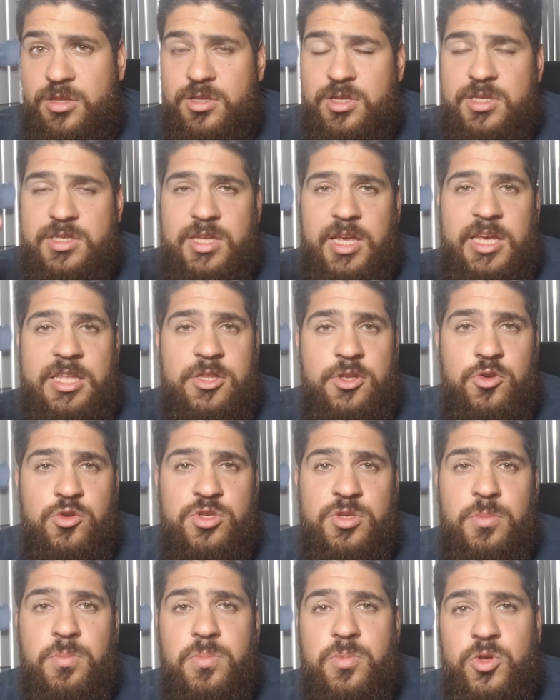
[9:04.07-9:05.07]
in this and
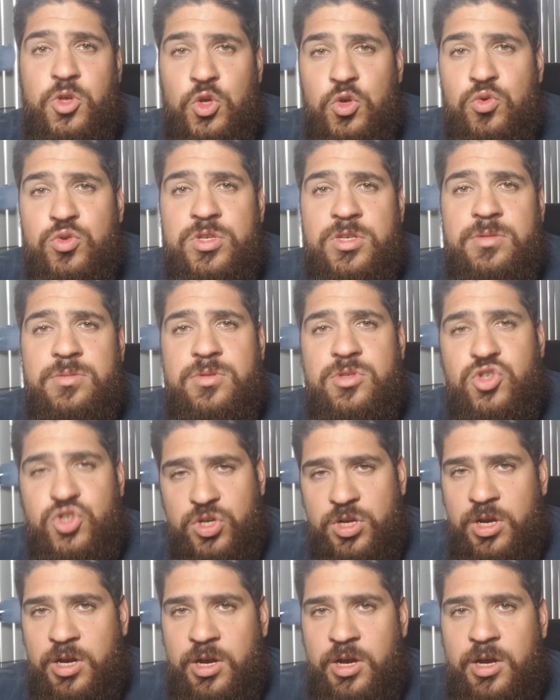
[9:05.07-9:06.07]
using
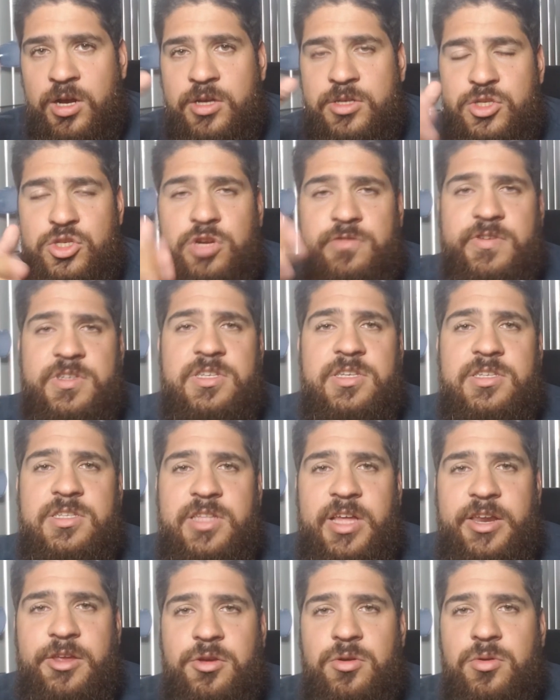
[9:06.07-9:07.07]
services
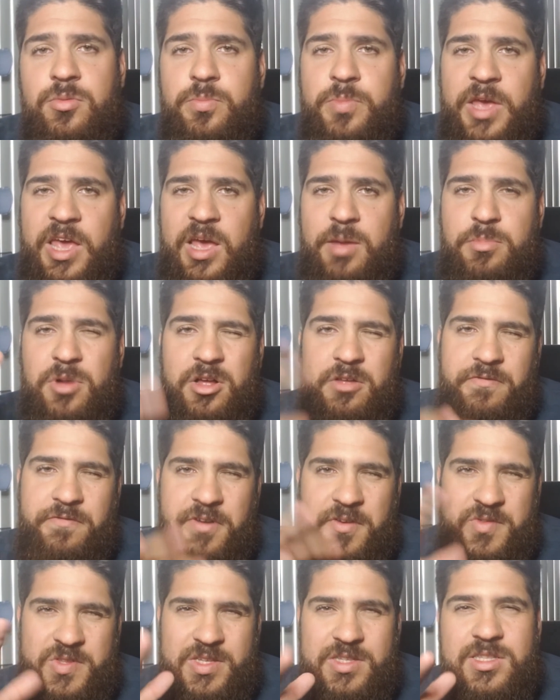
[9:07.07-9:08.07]
that you pay about
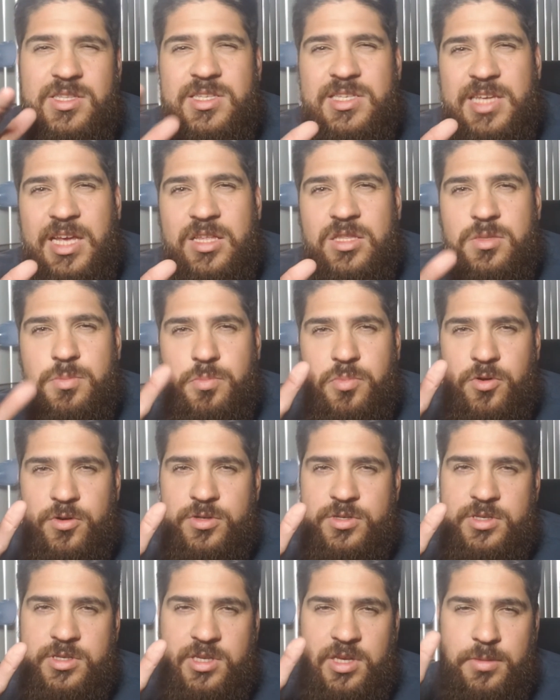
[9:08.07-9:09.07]
15 cents per
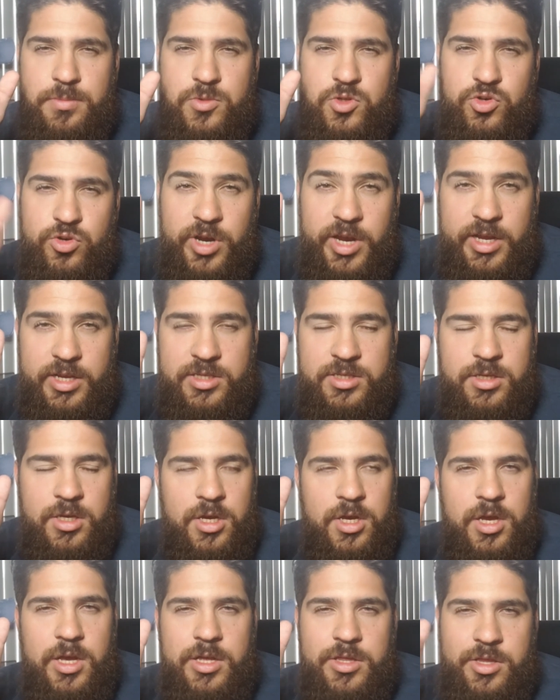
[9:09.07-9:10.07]
skip trace.
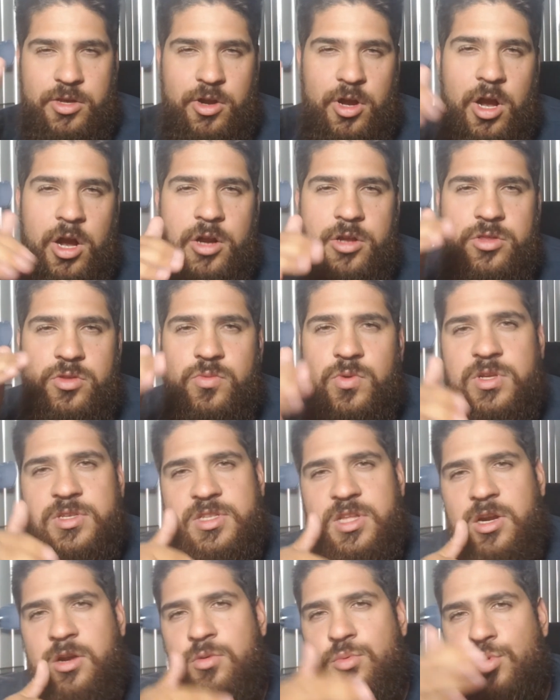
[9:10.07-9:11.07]
There are the
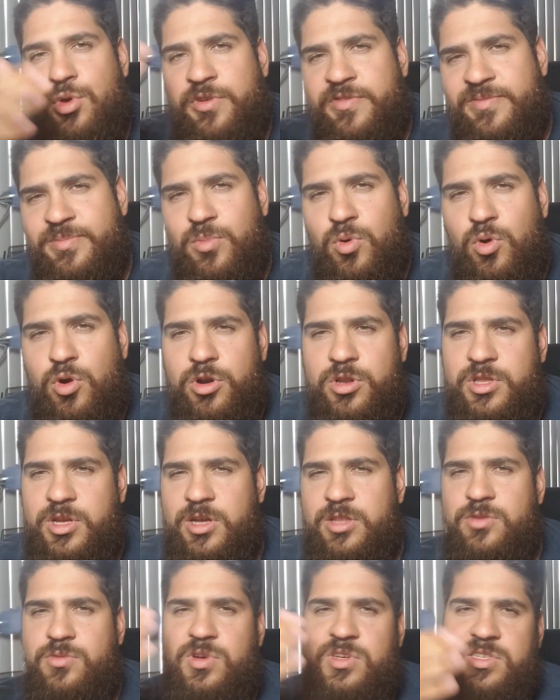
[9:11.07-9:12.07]
ones that are worth more, there
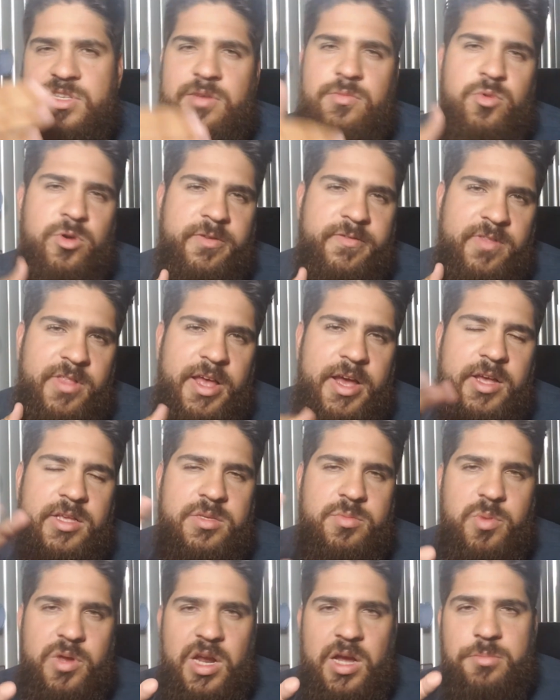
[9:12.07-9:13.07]
are the ones that are worth
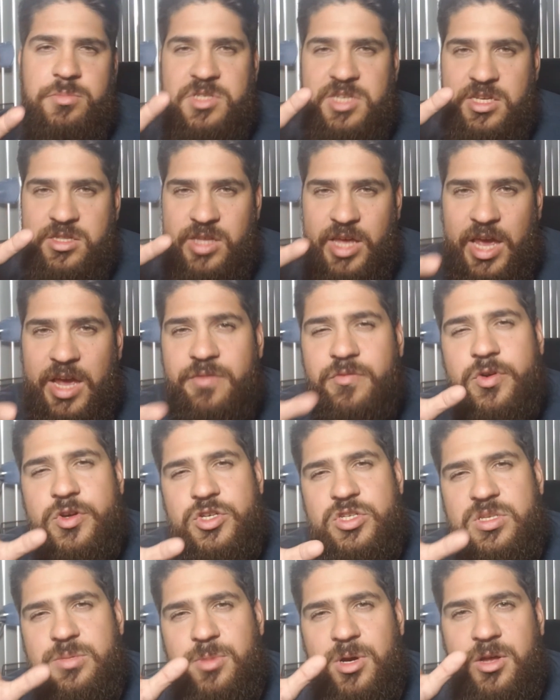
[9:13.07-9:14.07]
less, but I'm saying
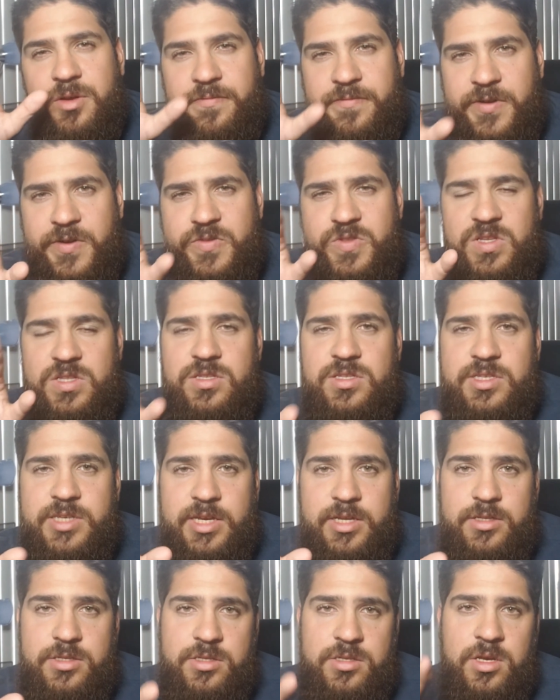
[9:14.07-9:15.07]
average is about 15
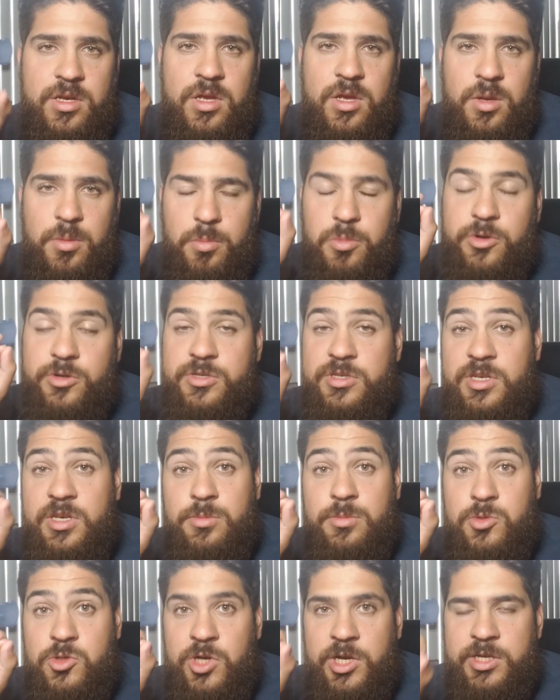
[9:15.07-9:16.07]
cents per
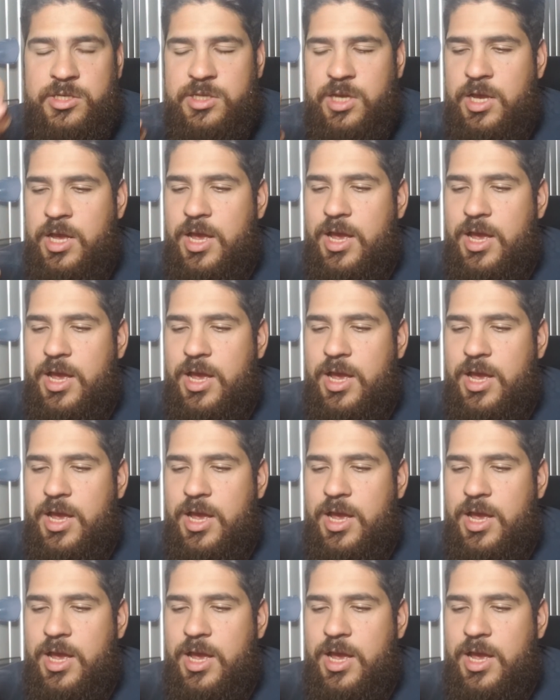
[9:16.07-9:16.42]
skip trace.